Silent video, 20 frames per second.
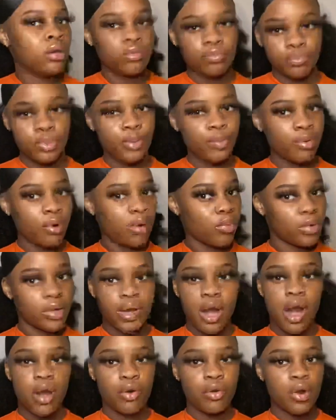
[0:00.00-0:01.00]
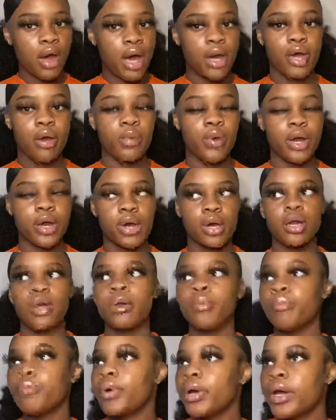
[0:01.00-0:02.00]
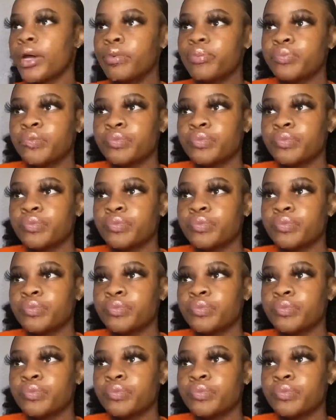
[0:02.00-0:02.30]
people are weird. I don't know how that worked. But